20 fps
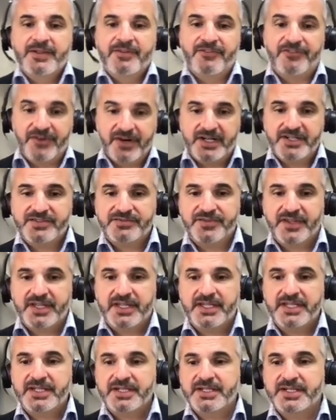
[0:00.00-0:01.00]
first thing
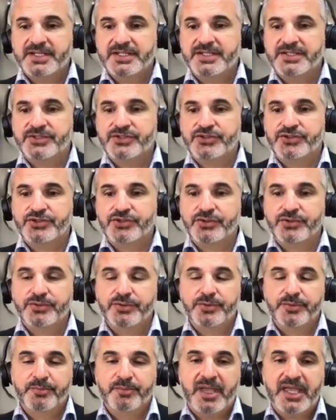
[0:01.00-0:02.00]
here is
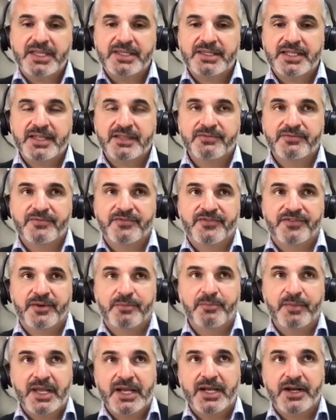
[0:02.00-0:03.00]
to make them
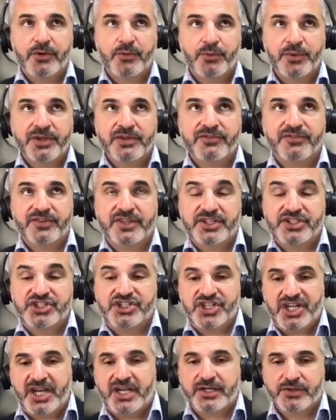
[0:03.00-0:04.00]
familiar with the
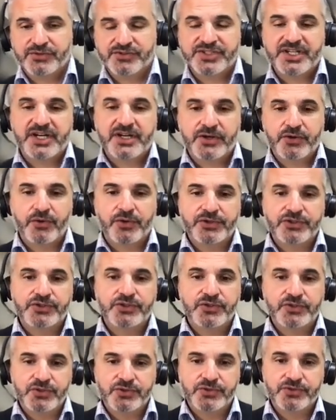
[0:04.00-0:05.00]
channels they are going
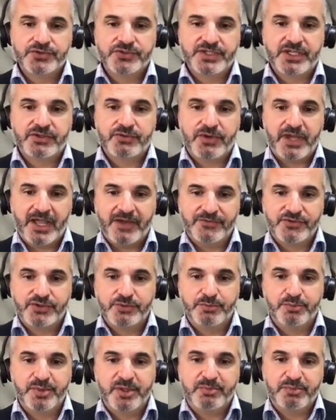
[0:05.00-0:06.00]
to use and you have to
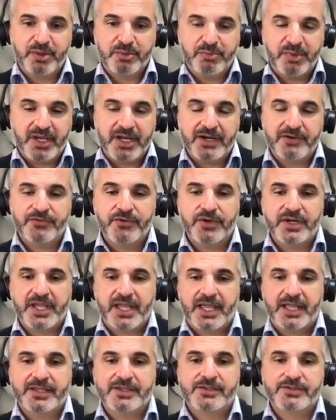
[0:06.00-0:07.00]
be prepared for
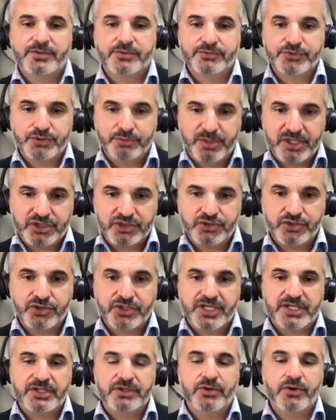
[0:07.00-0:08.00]
that so to make sure
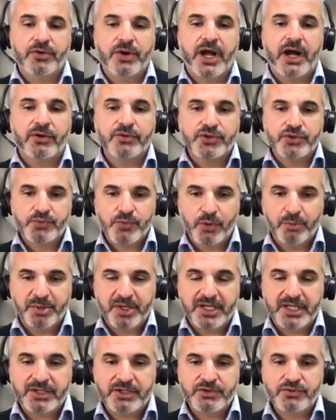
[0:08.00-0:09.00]
they know how to
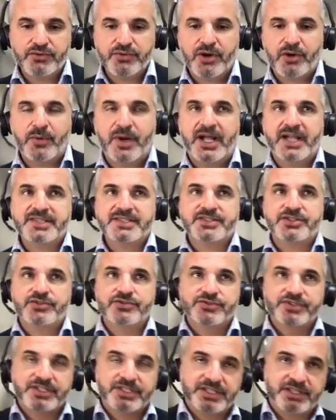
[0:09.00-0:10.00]
open a new request
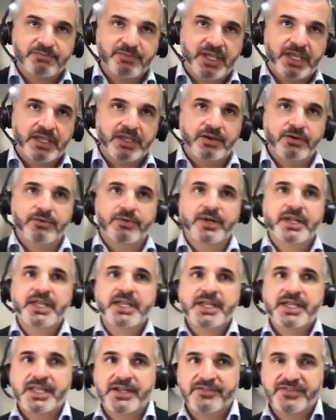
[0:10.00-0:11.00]
using email
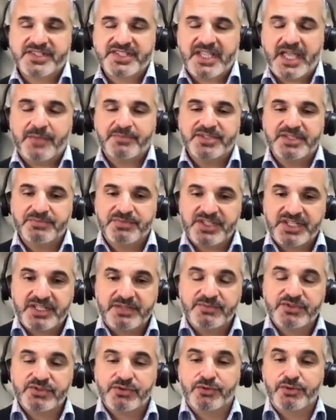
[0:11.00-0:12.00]
canvas apps and
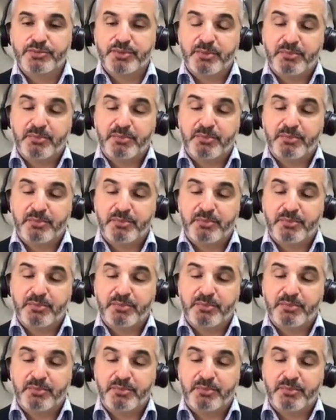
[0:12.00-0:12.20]
teams so you're